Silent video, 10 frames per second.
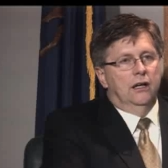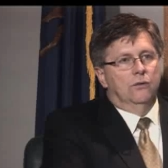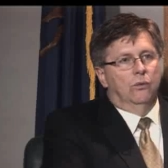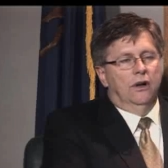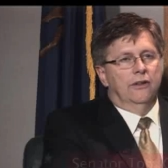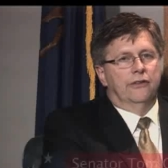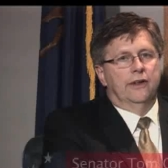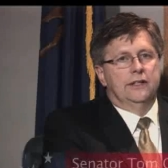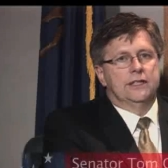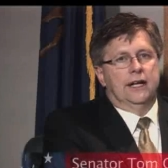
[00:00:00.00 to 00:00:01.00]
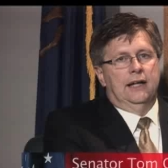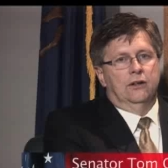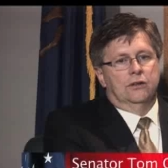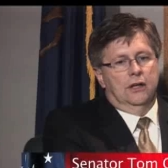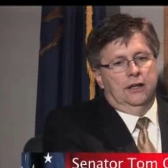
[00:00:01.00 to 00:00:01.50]
One of the things that I
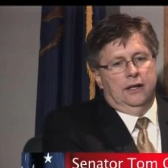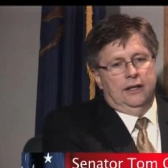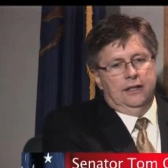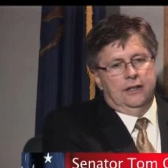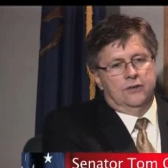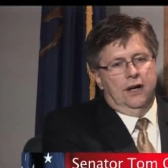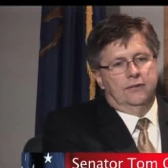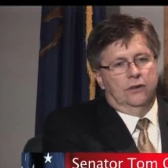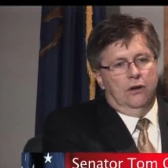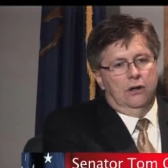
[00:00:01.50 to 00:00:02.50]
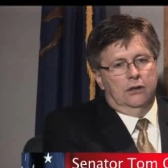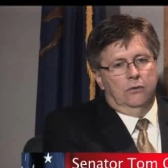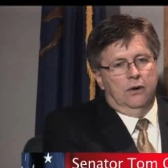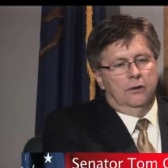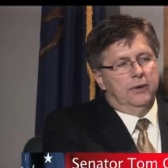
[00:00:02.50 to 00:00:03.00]
learned, I did a drive along a
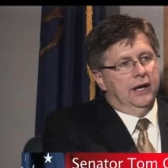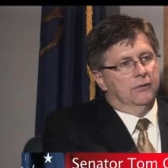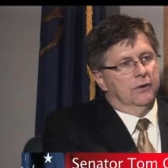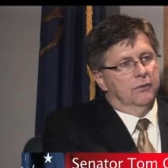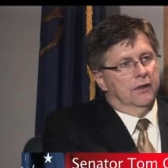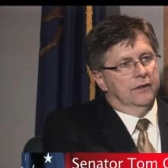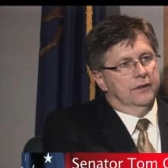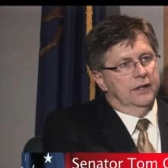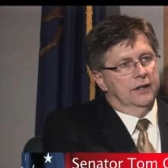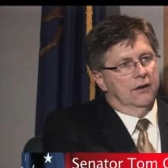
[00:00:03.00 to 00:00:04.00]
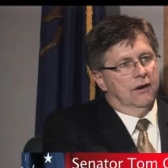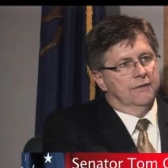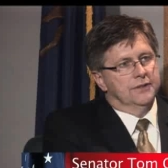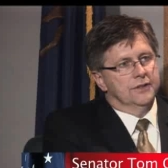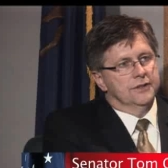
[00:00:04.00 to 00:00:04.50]
while back with one of the DNR
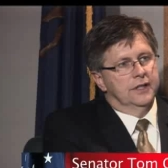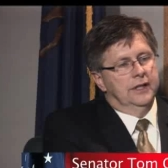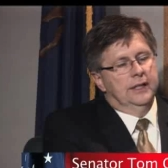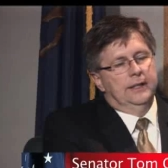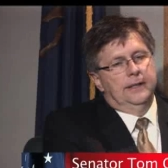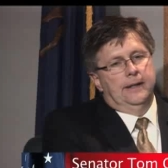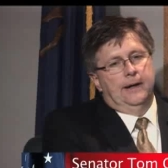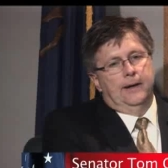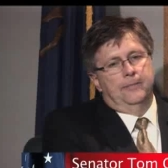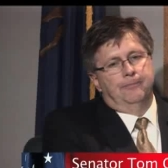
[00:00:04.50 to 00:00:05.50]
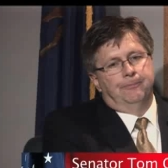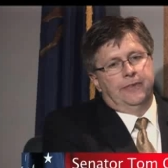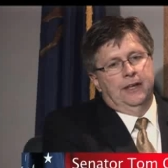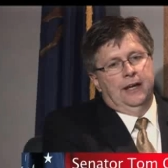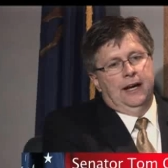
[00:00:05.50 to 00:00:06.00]
officers.
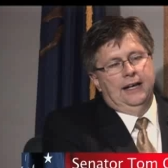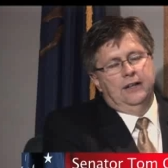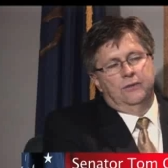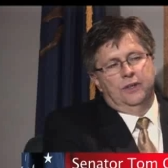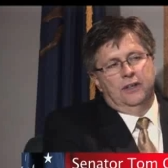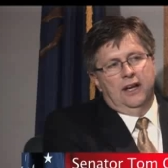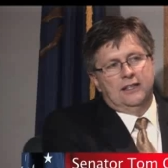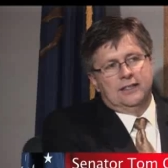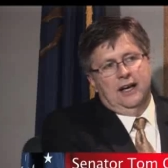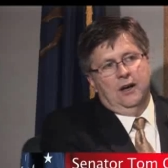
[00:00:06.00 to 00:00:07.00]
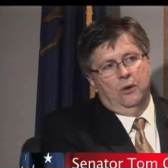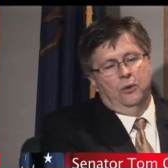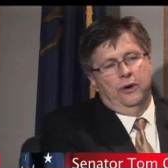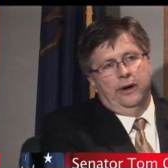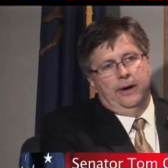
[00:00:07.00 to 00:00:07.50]
I didn't realize how
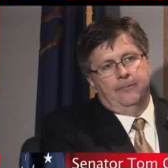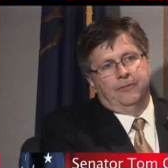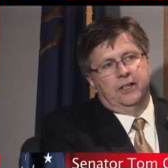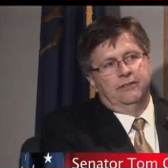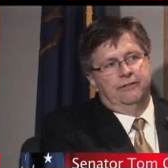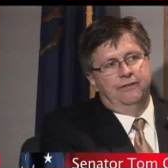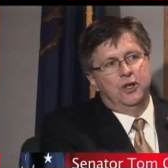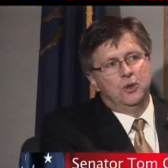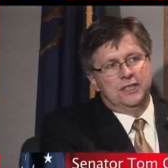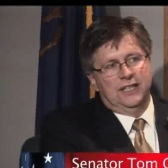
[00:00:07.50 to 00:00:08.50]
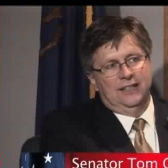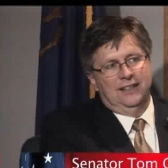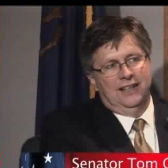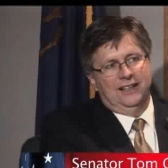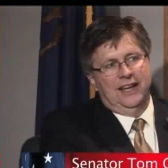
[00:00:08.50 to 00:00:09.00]
confusing
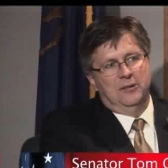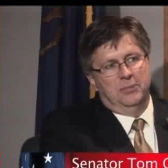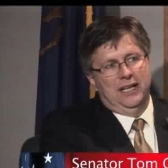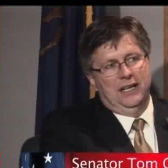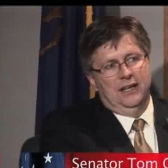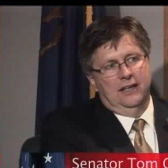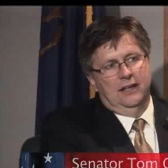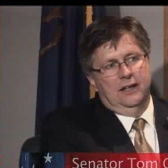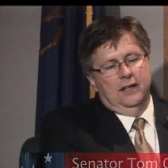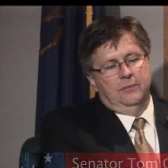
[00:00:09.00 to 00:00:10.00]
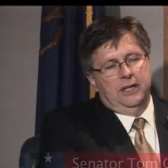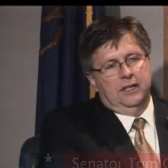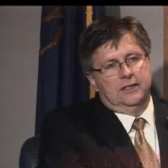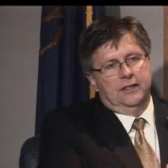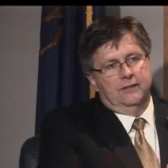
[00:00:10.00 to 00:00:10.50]
it can be because of the